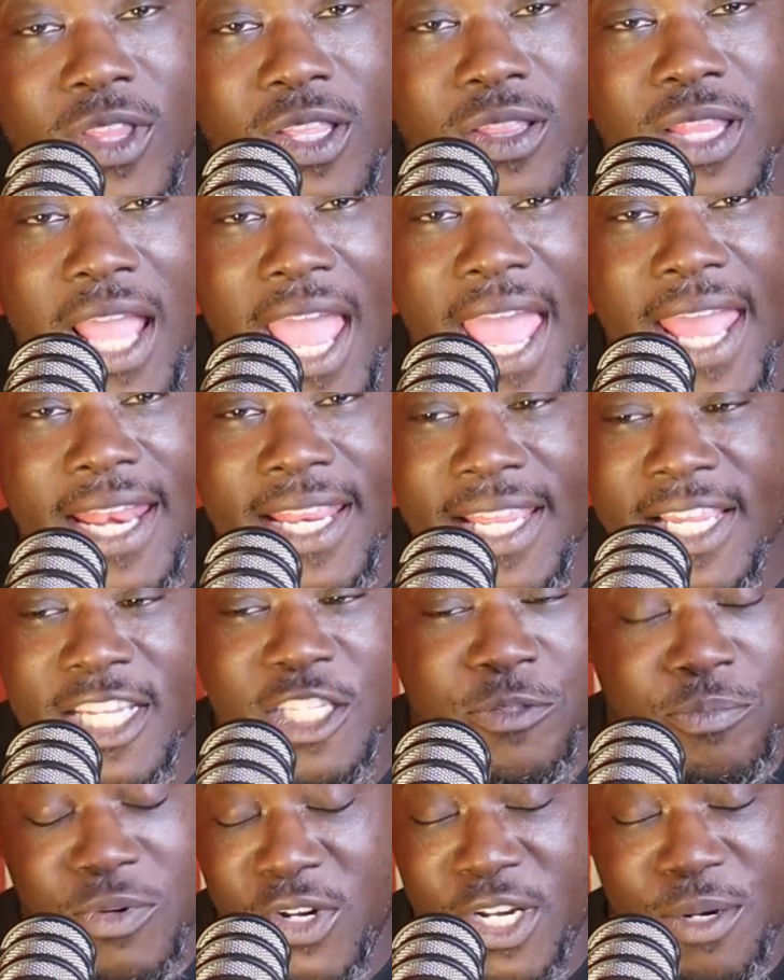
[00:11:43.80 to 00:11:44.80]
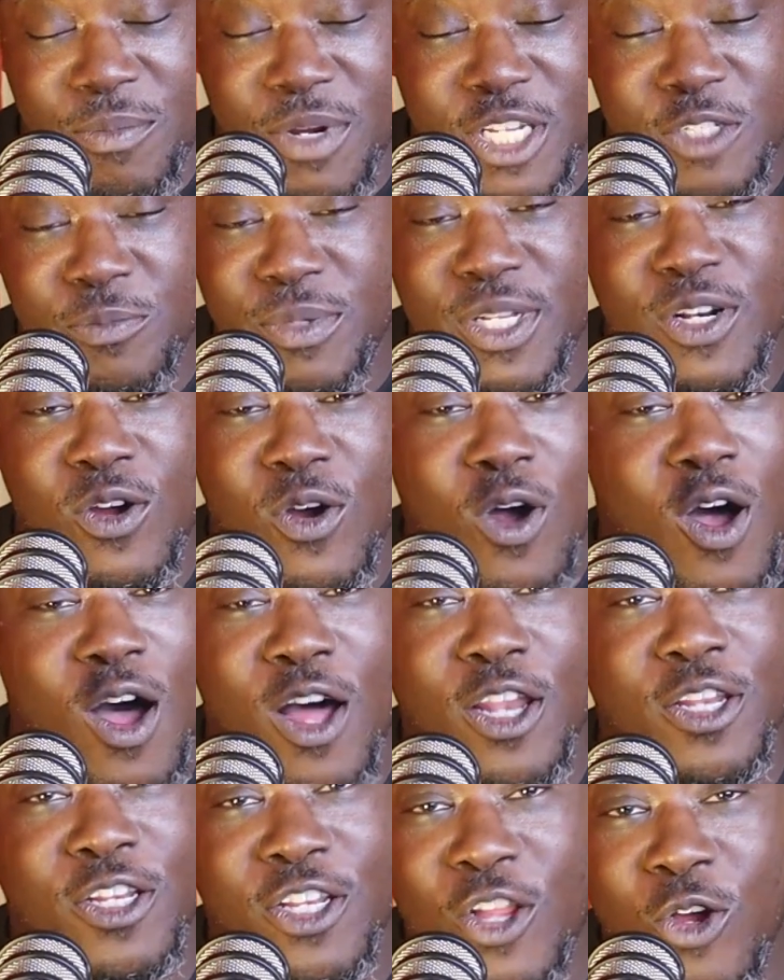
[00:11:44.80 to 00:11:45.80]
That he has pretty much been on
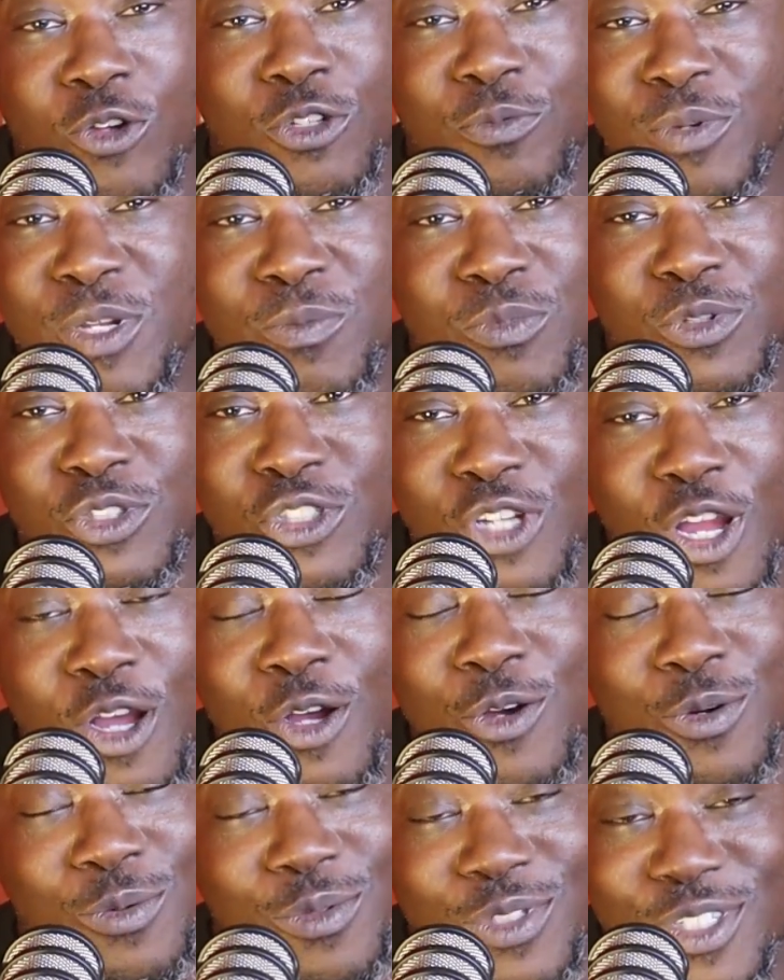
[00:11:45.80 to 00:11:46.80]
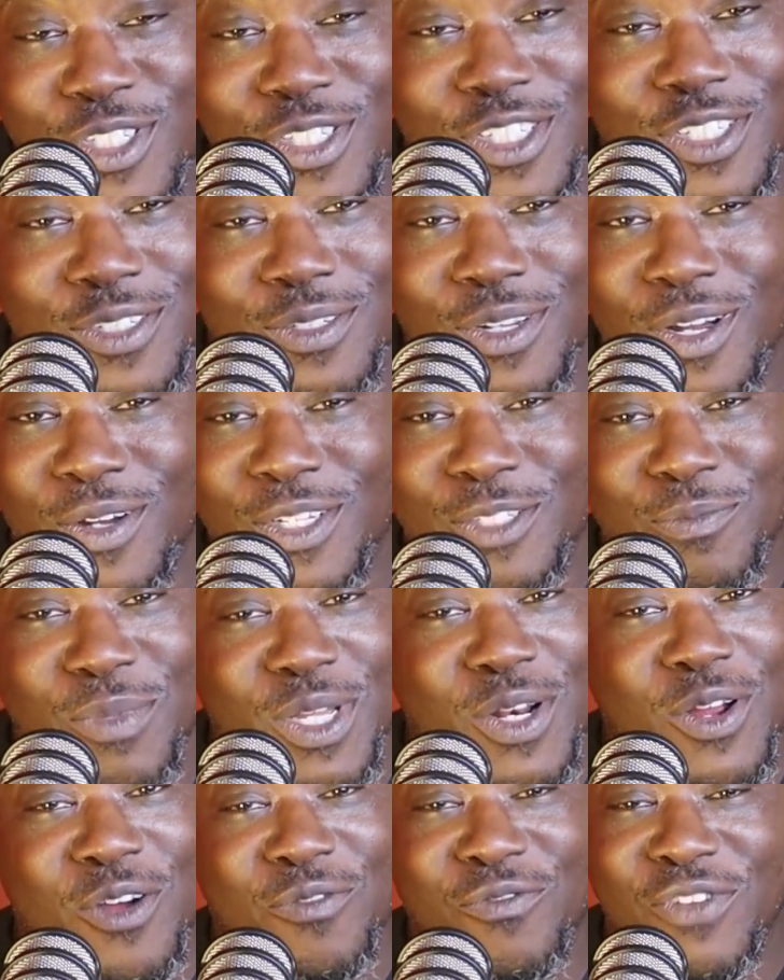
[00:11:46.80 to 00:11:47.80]
all of those people's shows. He's
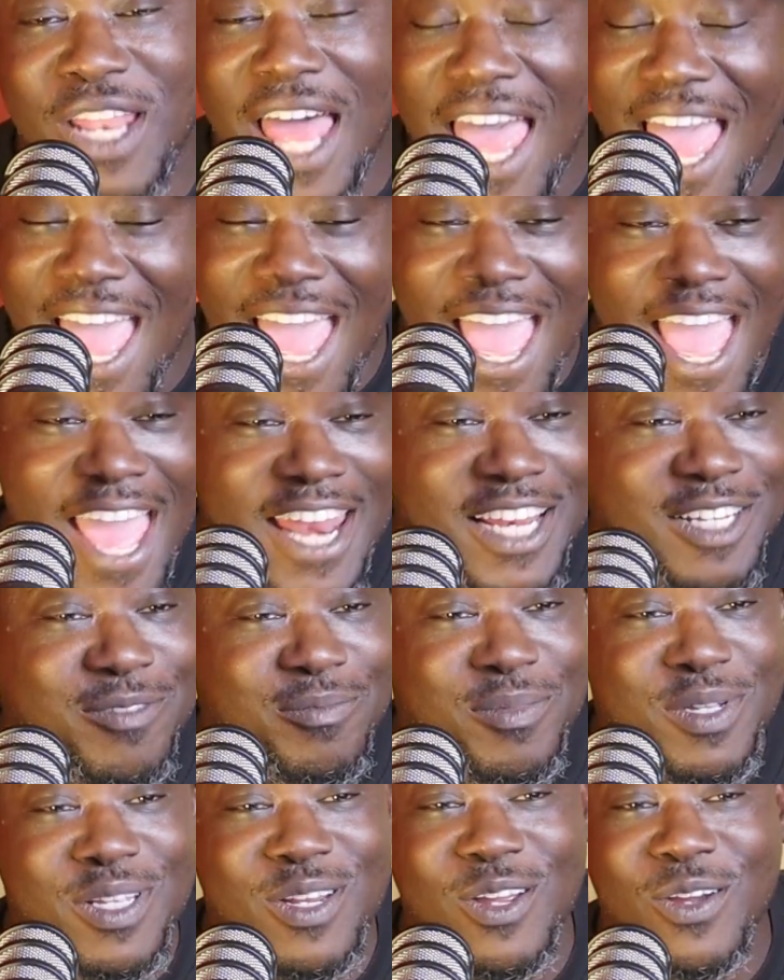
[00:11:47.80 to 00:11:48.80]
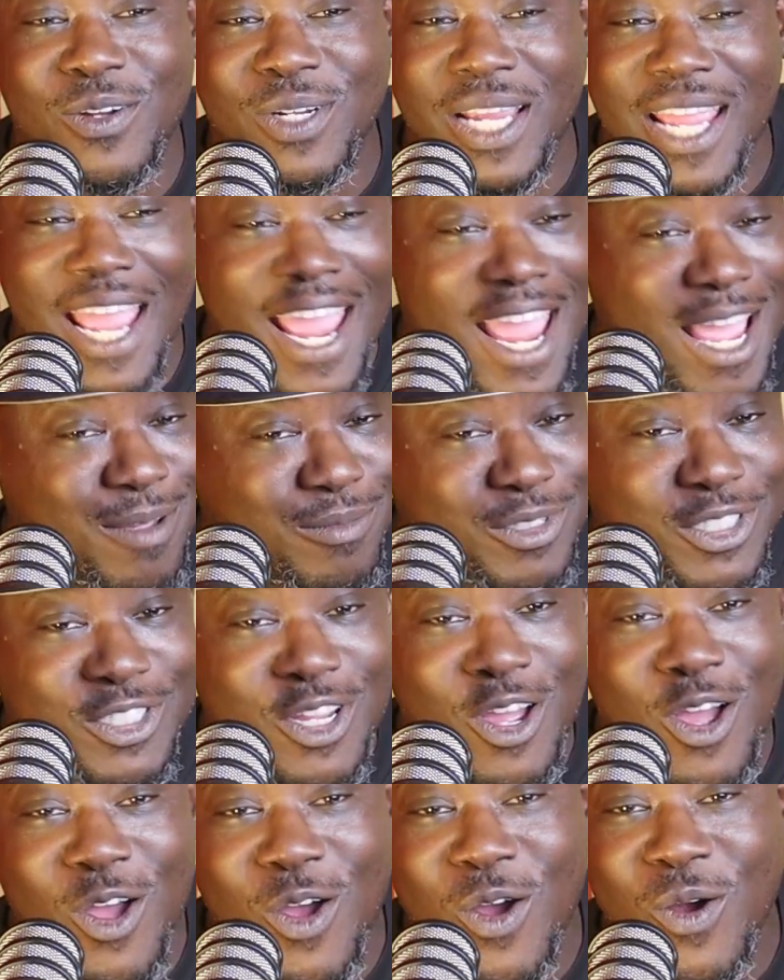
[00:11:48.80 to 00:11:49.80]
been on Vlad, he's been on Cam's
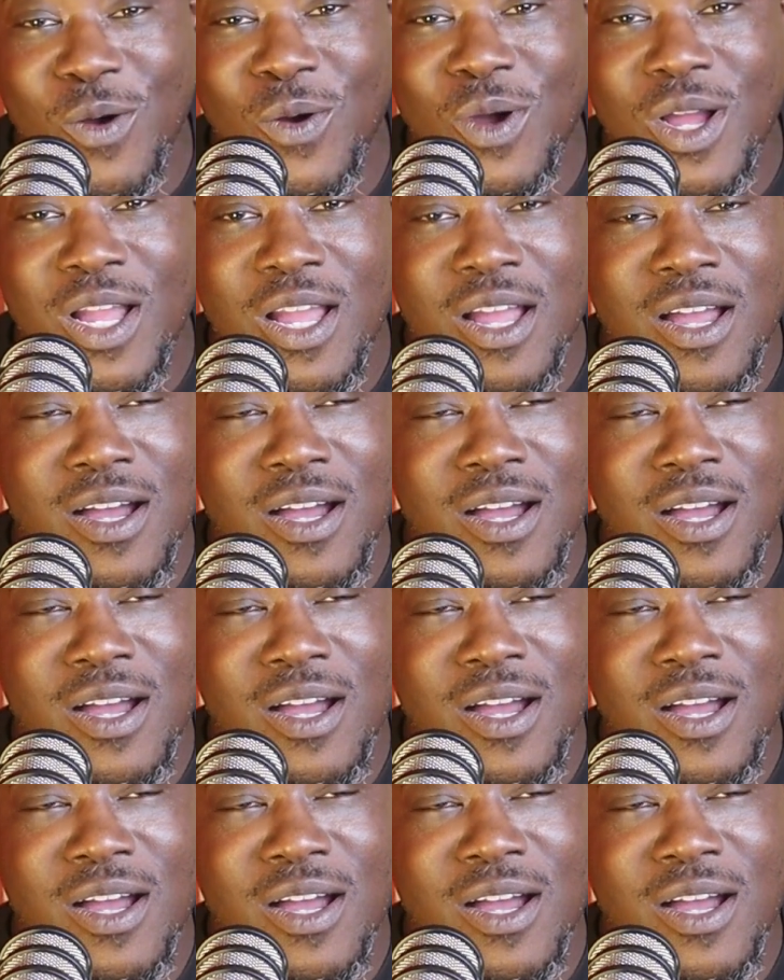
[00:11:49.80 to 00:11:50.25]
show.